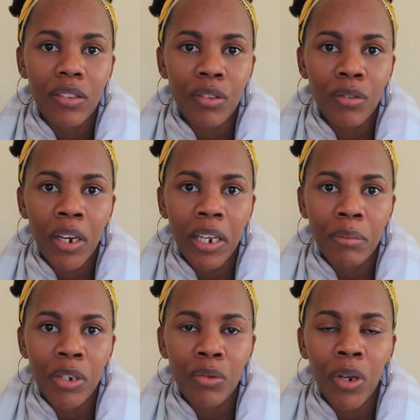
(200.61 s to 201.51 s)
You know what I
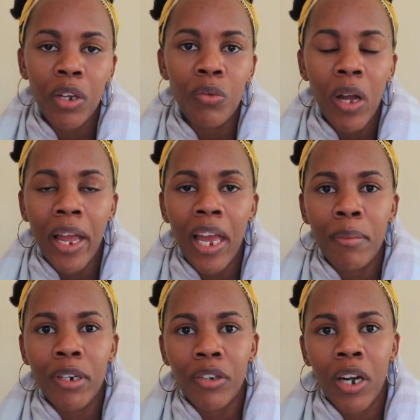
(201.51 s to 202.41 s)
mean? Knowing who I
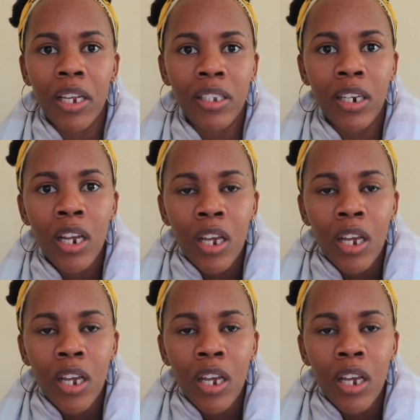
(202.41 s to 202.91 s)
am in Christ,